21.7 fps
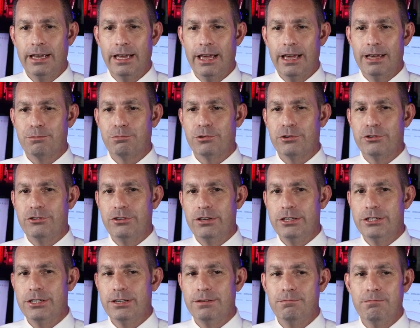and
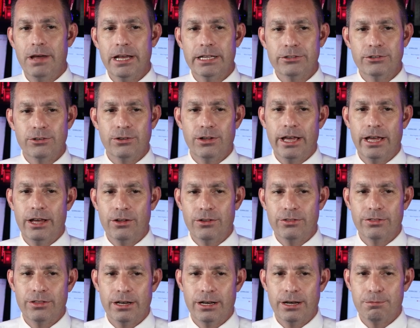precision mental
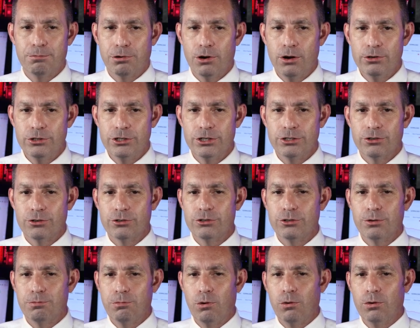health approaches are
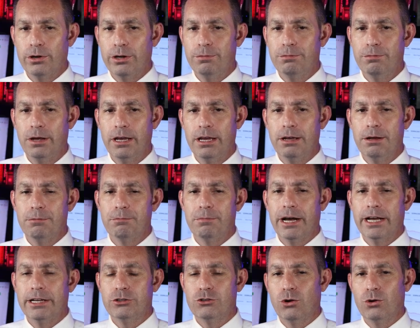supported
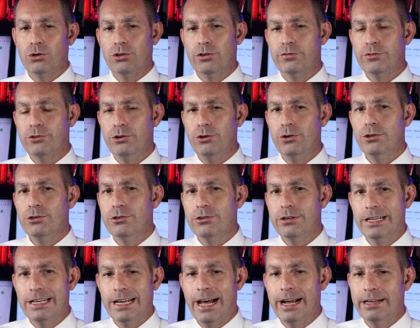by a total of
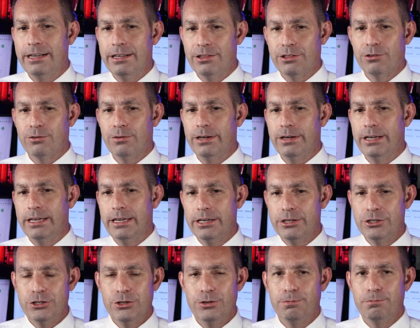293
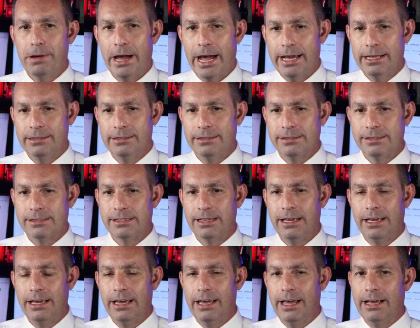issued patents
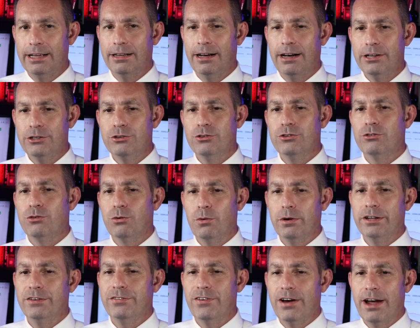and
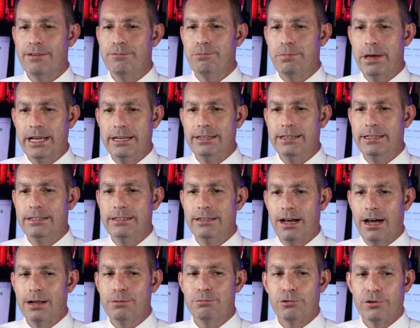125 pending
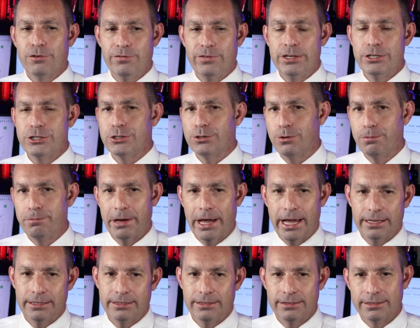non-provisional
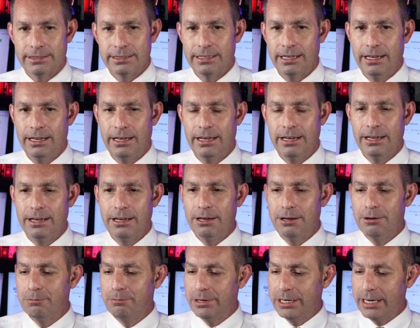patents.
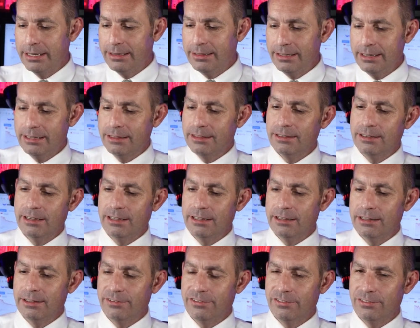But I think
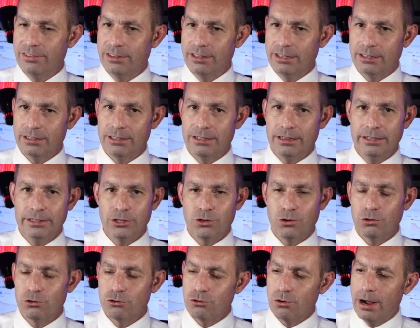the
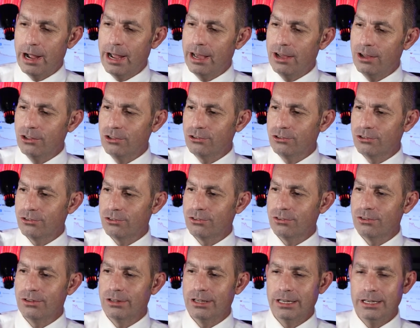clinical trials,
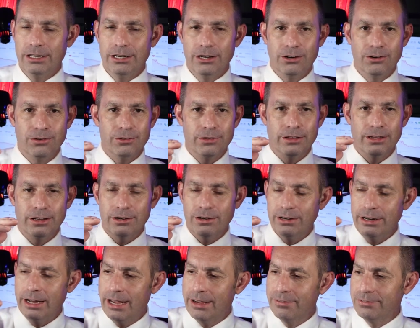you know, they're going
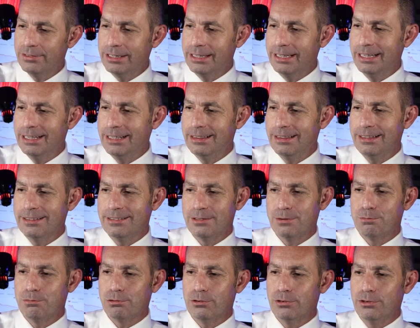to have to get this
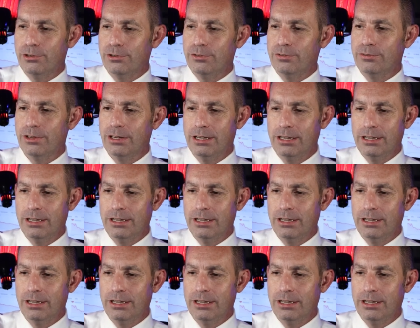approved